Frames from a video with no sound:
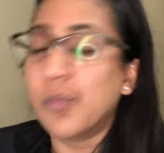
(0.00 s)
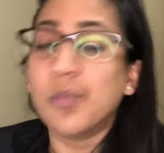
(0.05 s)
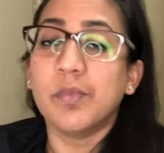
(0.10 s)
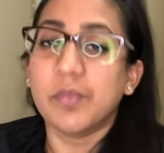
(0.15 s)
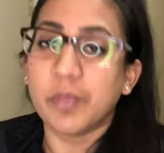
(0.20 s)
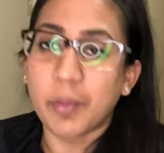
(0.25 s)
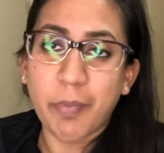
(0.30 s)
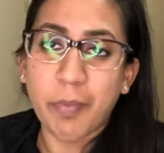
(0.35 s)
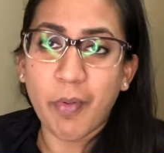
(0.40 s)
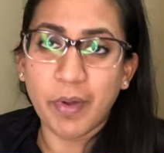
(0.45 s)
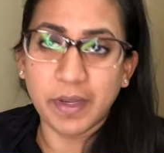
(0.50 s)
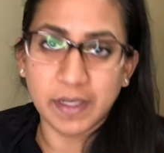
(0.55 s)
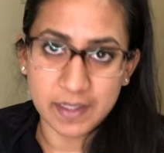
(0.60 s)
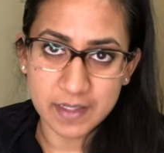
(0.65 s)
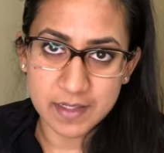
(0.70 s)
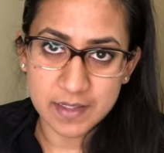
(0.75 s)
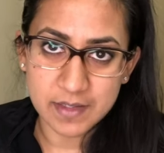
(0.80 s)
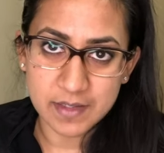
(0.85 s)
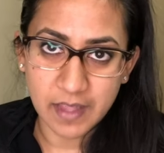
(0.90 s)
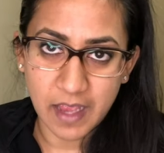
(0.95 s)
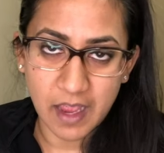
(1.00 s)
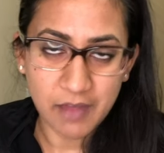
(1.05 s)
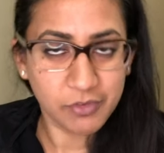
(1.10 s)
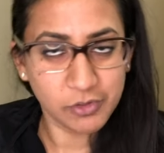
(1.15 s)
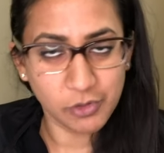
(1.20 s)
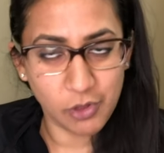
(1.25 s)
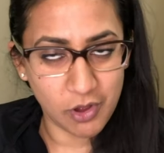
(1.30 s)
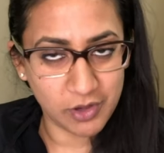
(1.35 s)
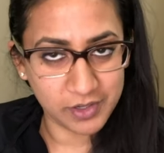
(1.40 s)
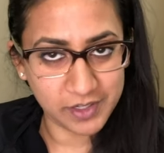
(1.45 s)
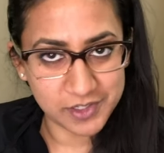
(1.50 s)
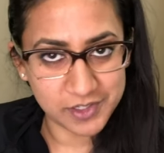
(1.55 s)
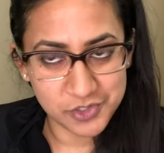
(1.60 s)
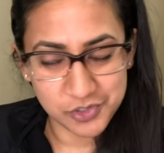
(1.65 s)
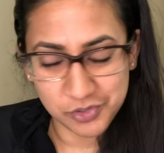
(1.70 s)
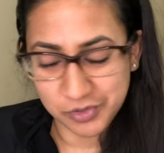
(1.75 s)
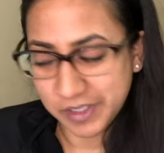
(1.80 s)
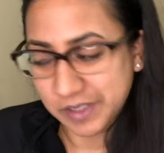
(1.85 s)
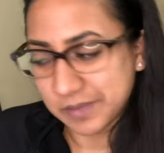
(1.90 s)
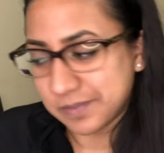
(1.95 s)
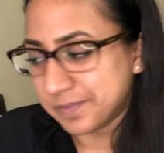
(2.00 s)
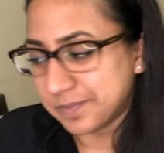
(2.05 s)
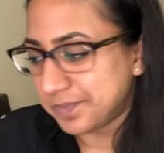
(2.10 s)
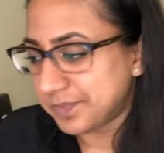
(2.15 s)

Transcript: the point is they have a long history.